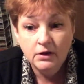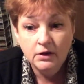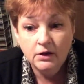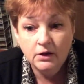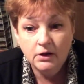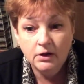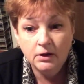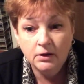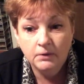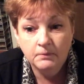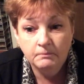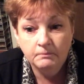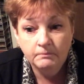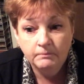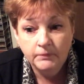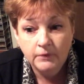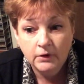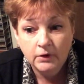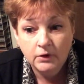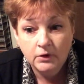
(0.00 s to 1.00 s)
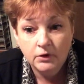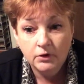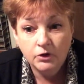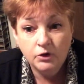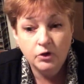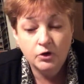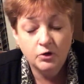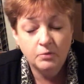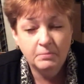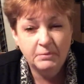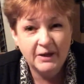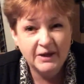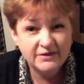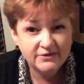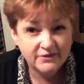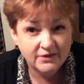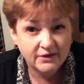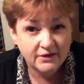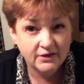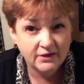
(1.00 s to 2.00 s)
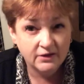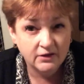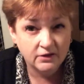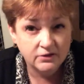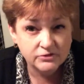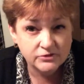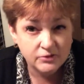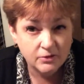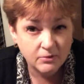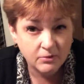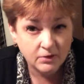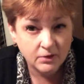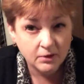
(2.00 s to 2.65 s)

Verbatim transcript: um, you're basically also